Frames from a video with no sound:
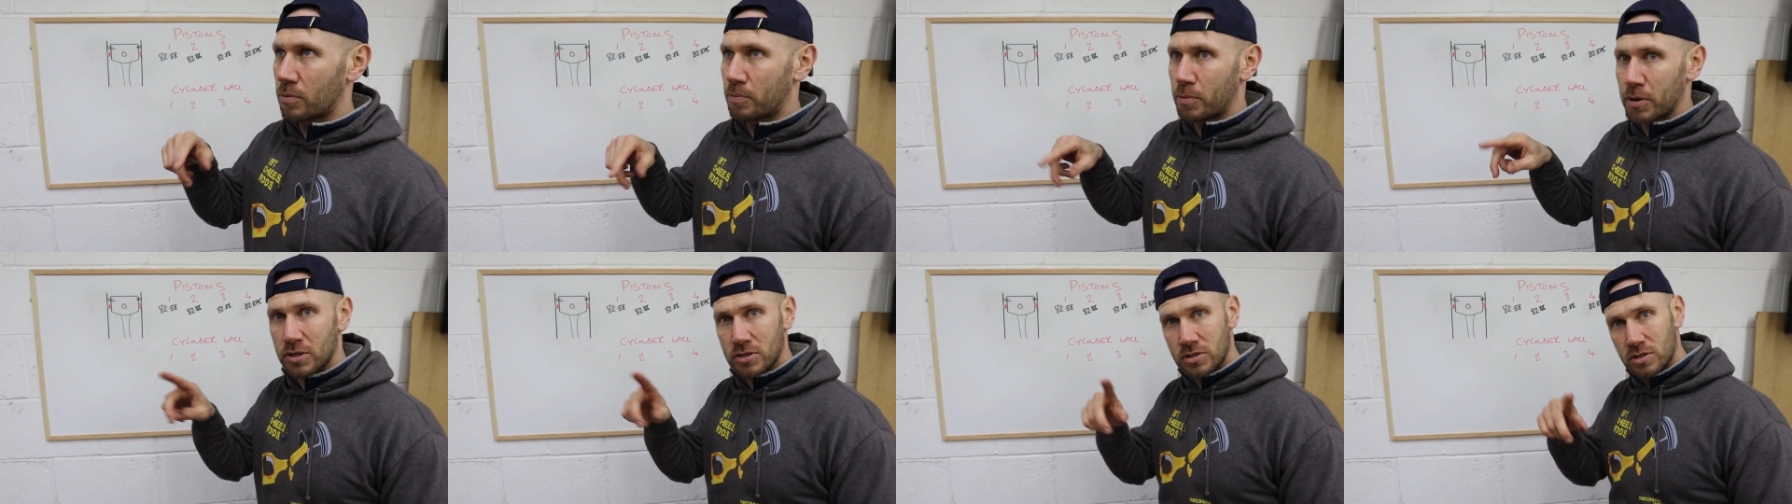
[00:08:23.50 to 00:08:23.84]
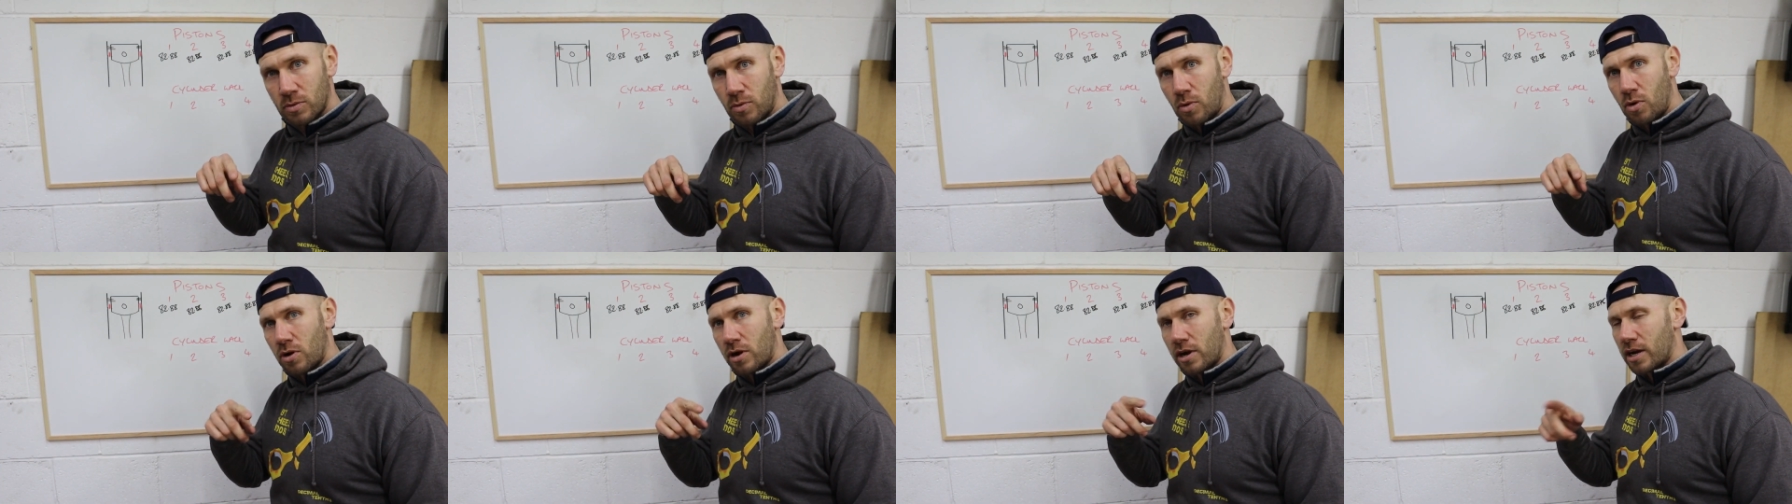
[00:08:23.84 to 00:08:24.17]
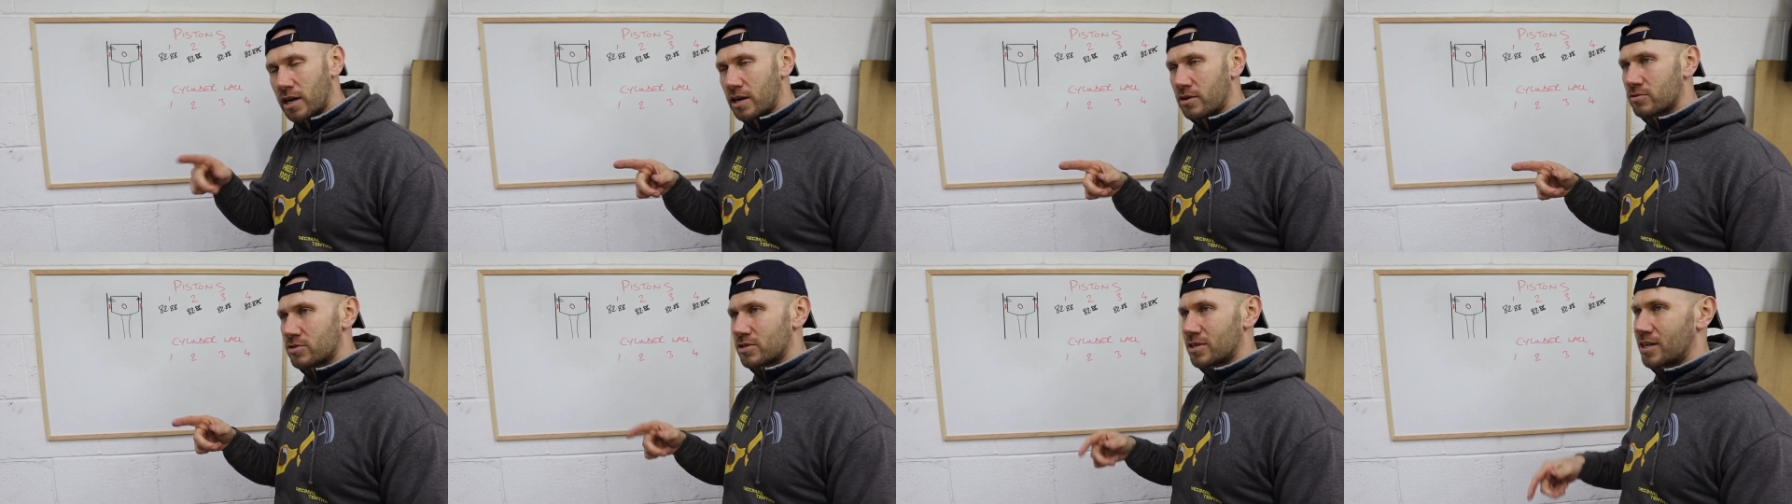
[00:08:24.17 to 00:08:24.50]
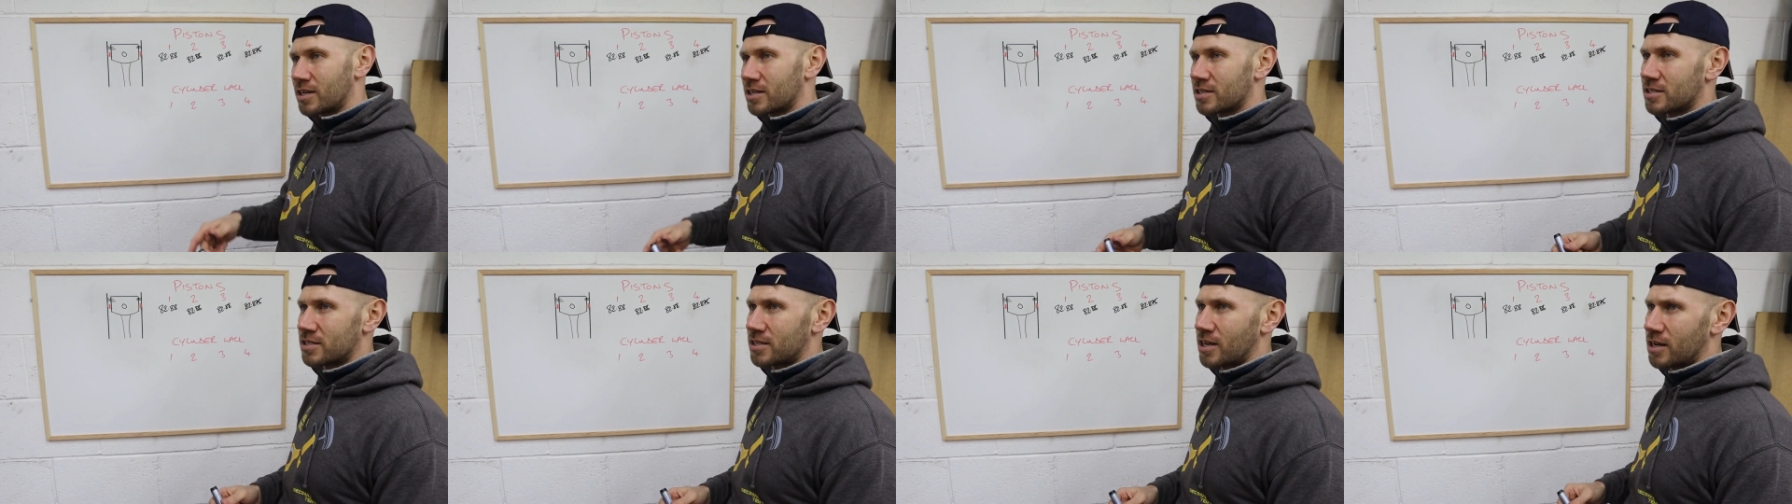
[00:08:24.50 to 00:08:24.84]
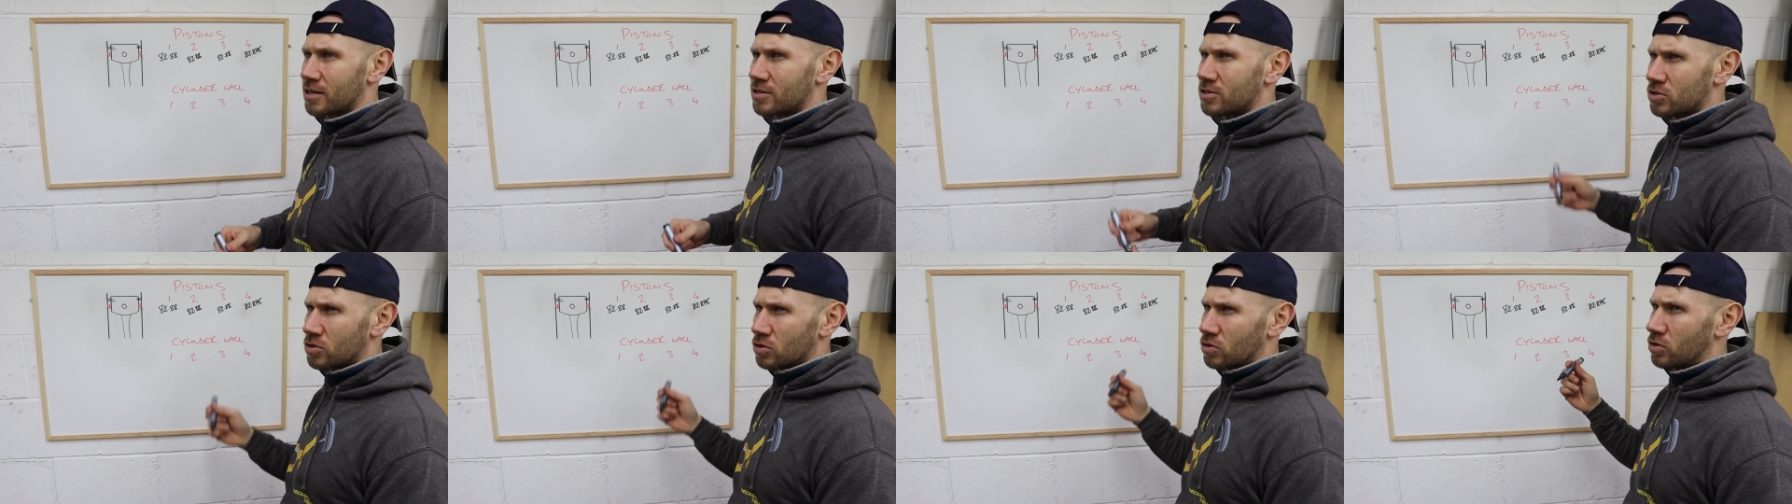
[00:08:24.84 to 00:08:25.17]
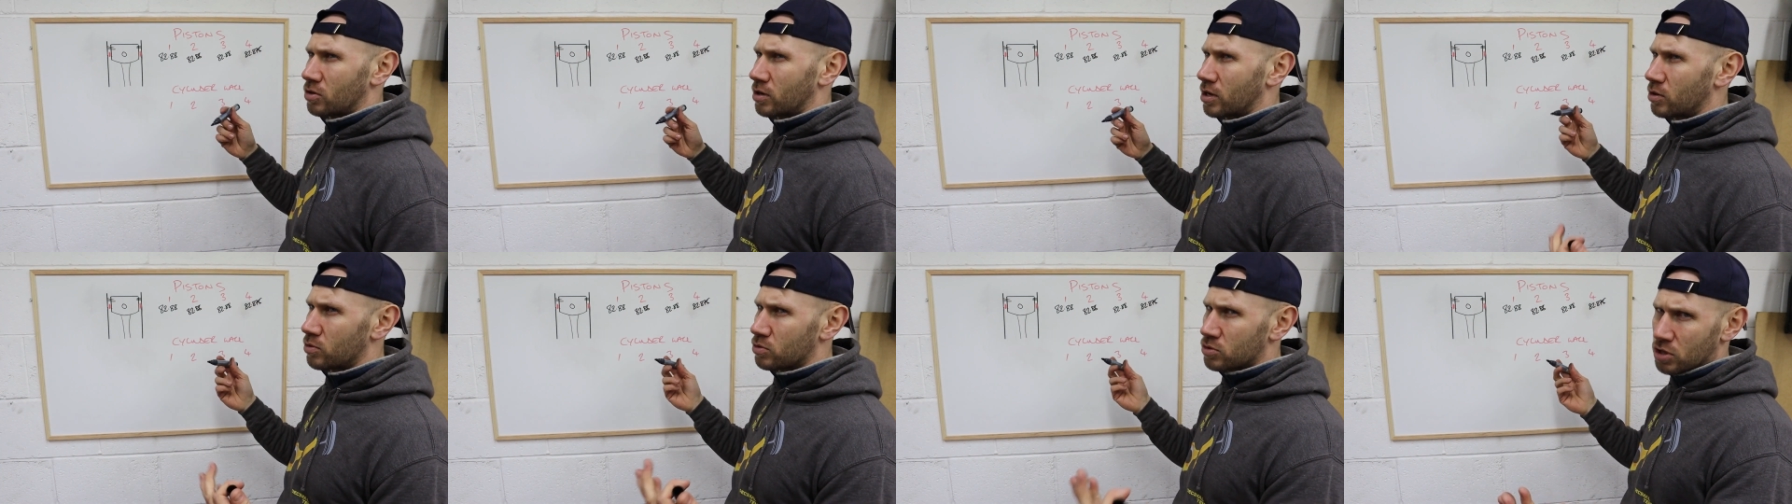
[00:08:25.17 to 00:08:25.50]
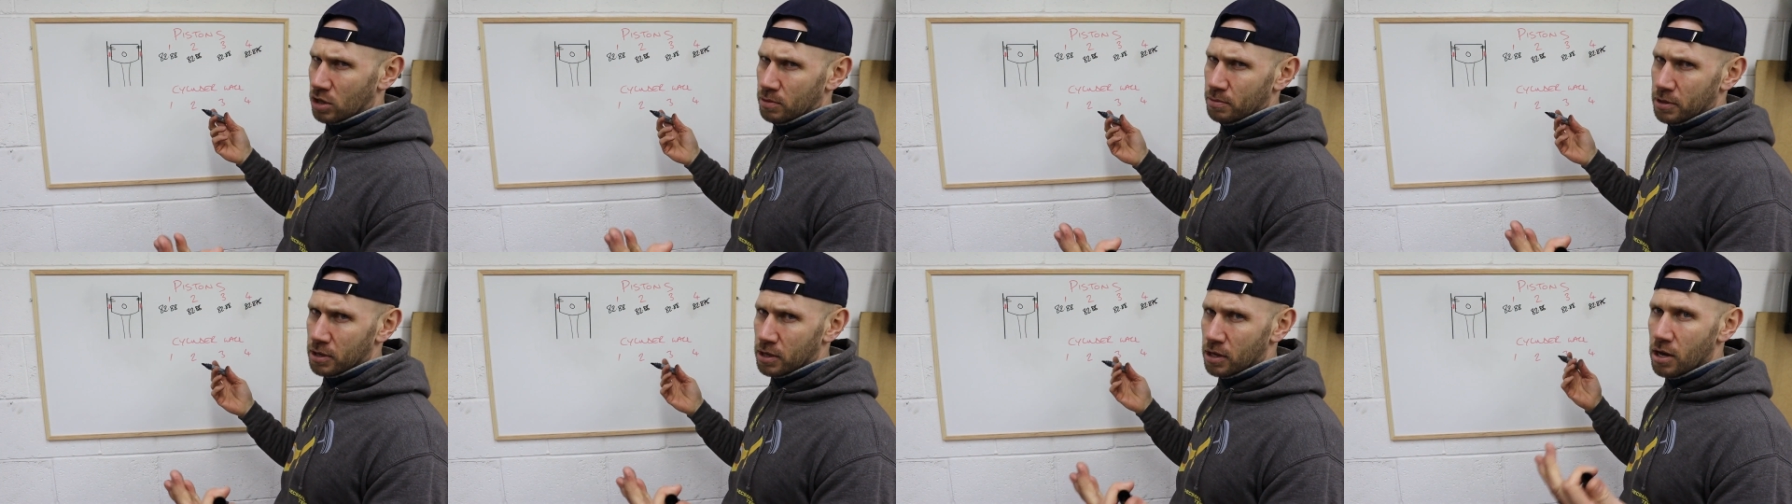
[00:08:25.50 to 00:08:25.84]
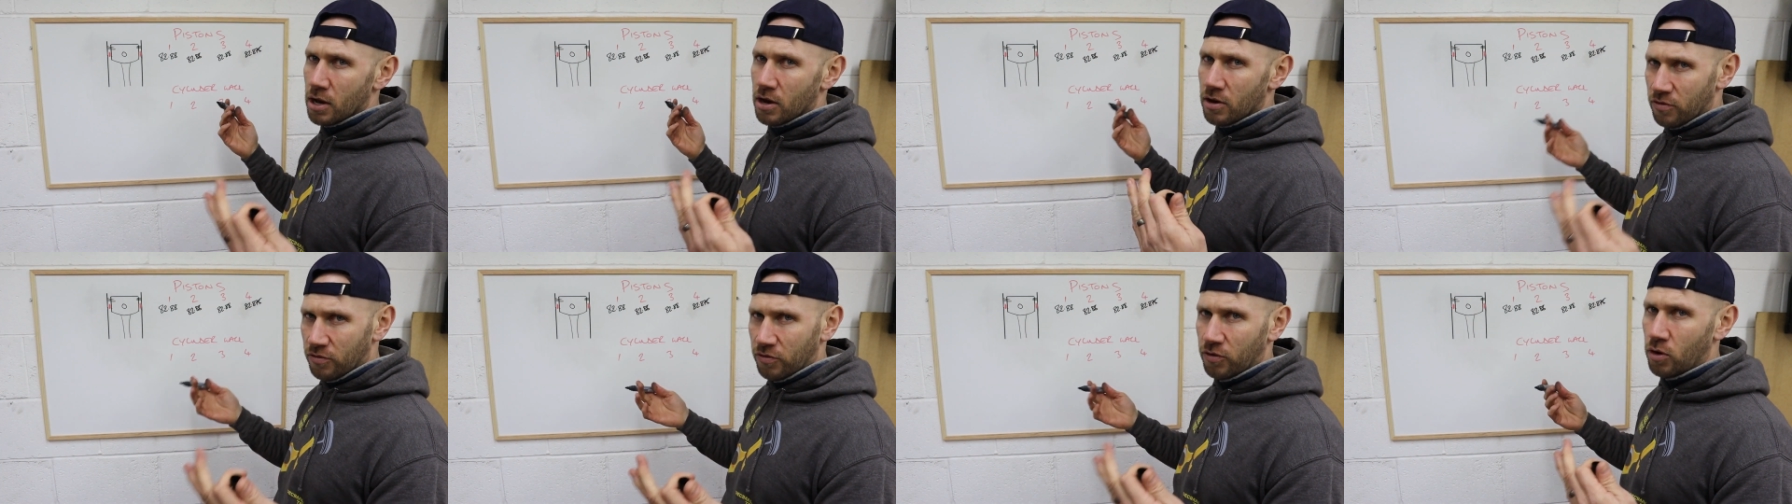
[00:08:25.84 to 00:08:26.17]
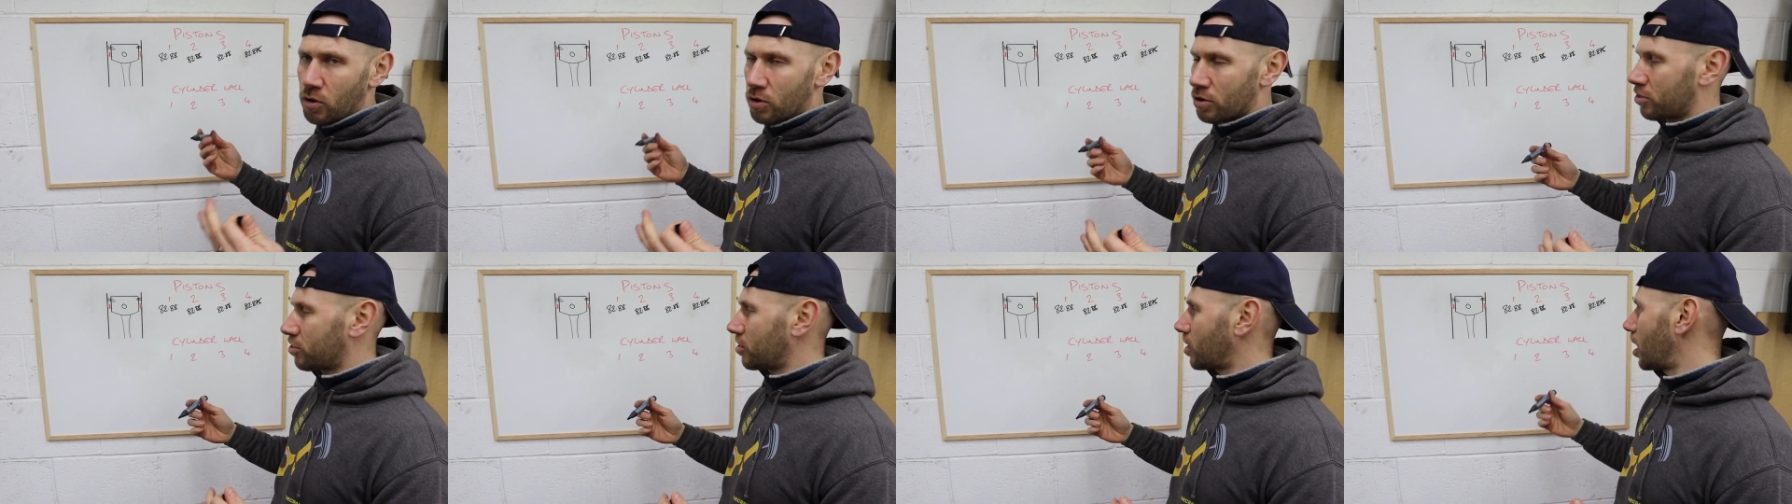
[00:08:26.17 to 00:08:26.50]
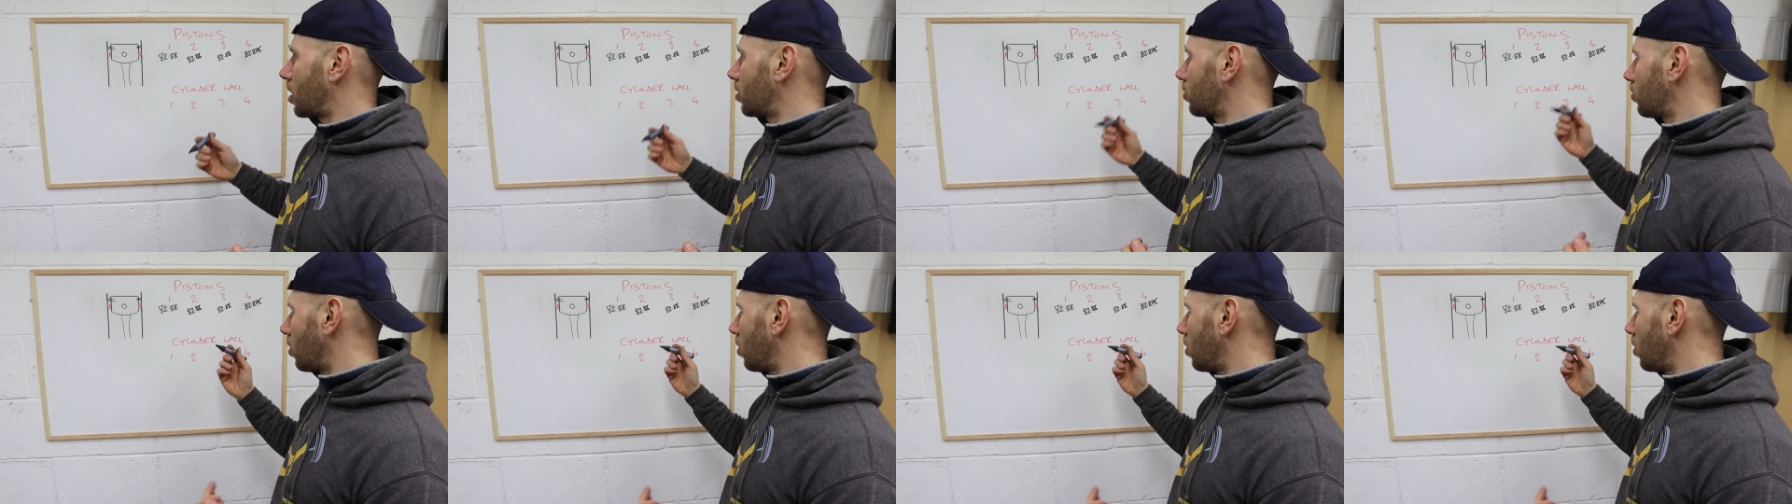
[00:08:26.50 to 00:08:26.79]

the piston wall clearance that I set, so it was going to be 4 thou